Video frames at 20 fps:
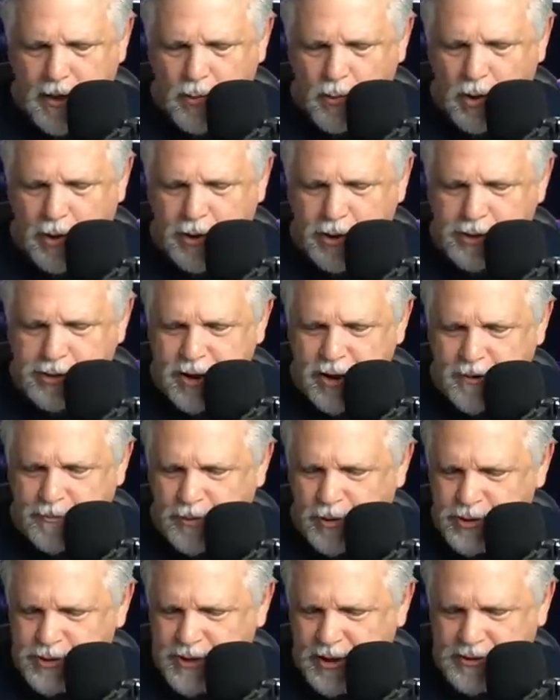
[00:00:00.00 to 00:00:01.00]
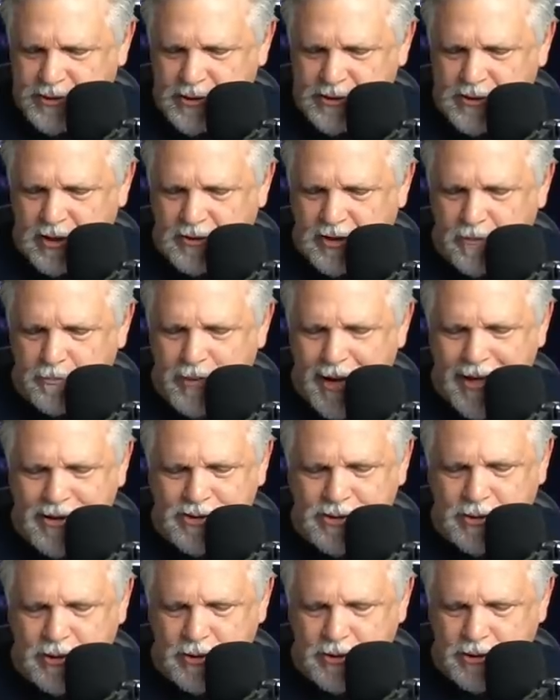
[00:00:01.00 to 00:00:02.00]
Well, here's another person that says that the
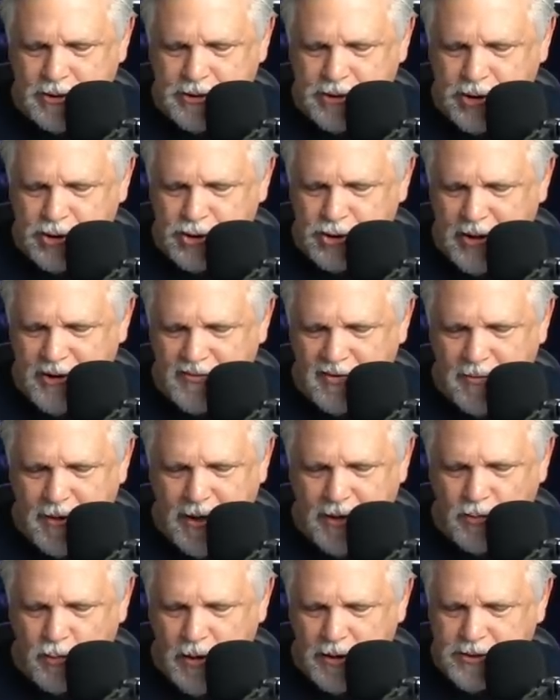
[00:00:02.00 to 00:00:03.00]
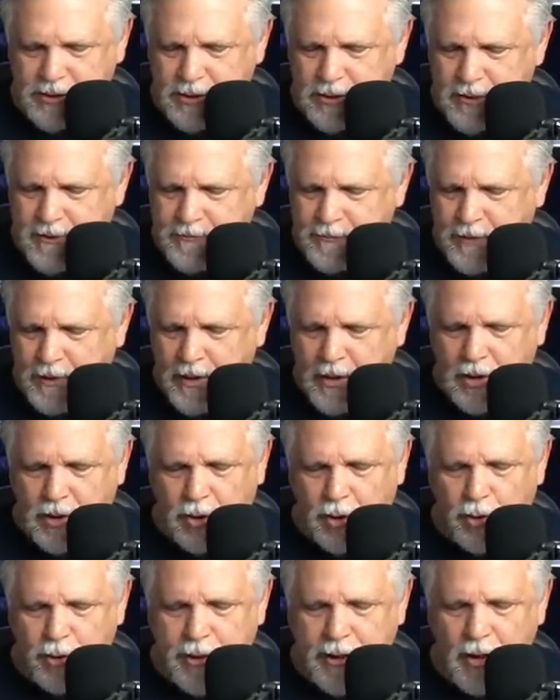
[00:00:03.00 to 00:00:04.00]
best decision they ever made was
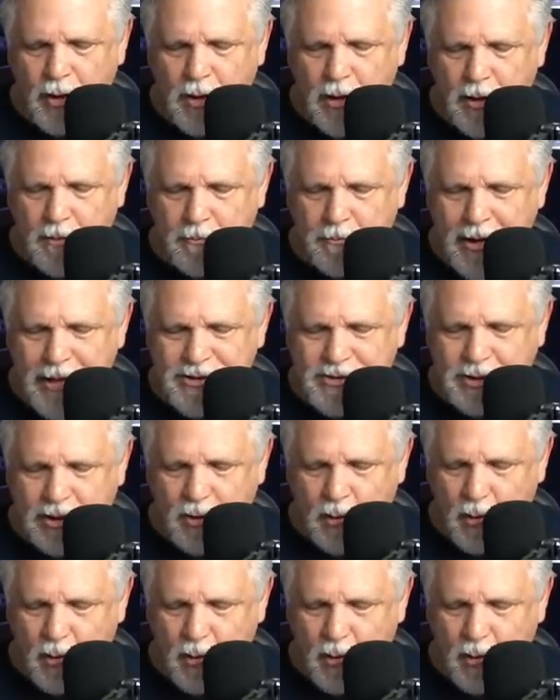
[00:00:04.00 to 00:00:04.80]
learning basic